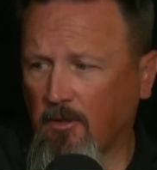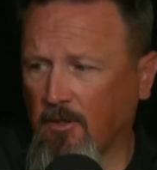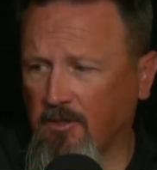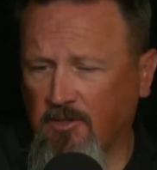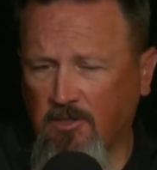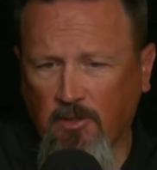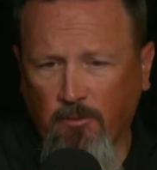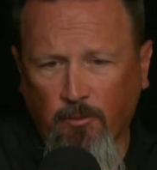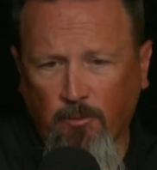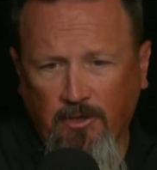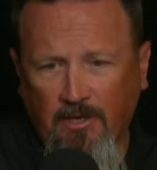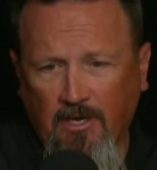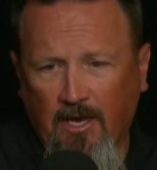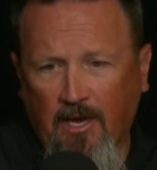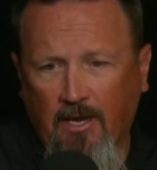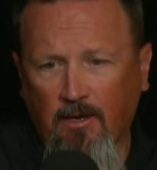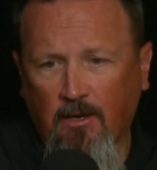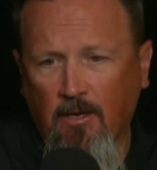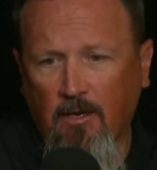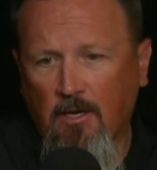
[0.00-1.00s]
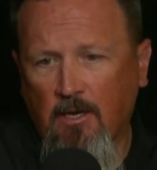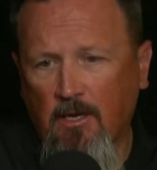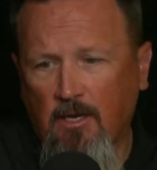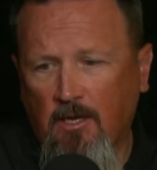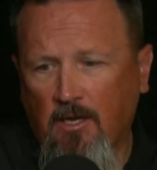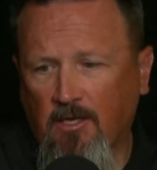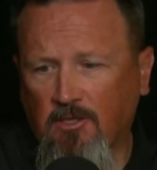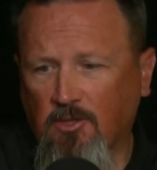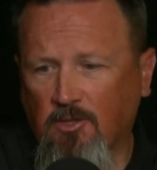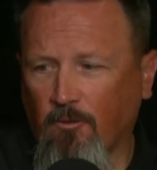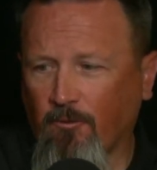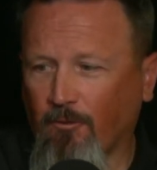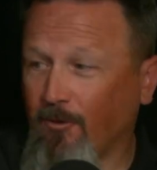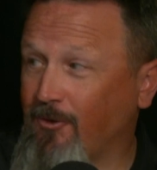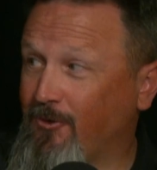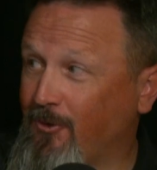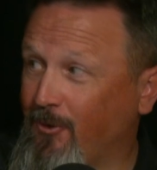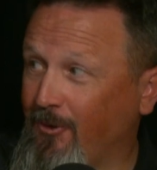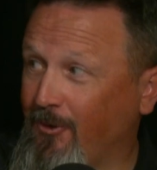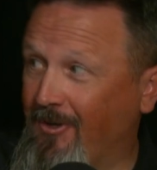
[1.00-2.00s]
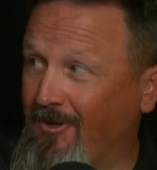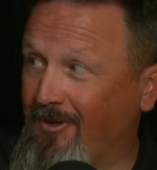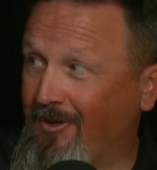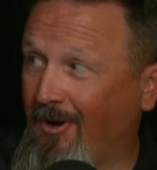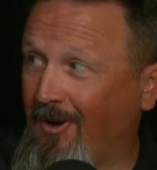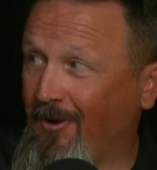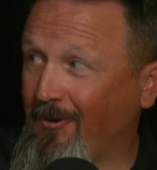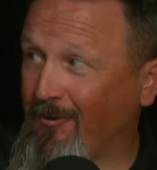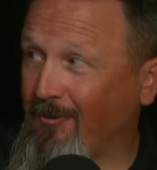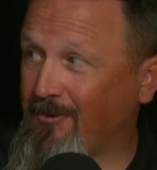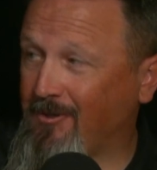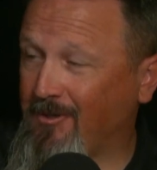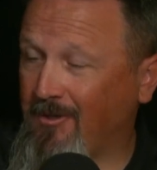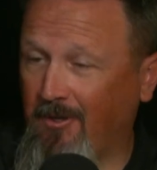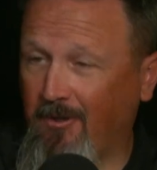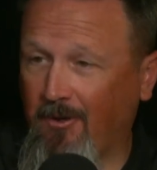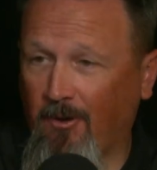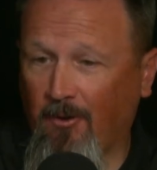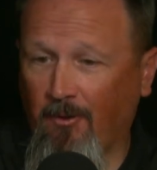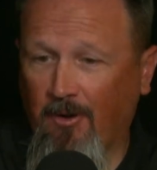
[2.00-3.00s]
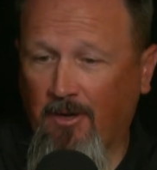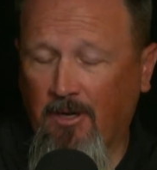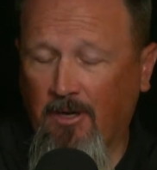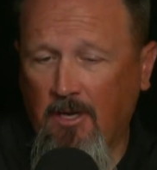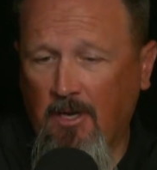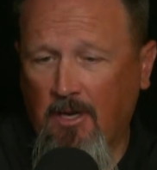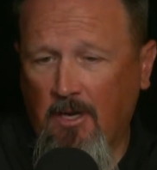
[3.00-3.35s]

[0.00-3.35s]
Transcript: Consumer debt is over $1 trillion, and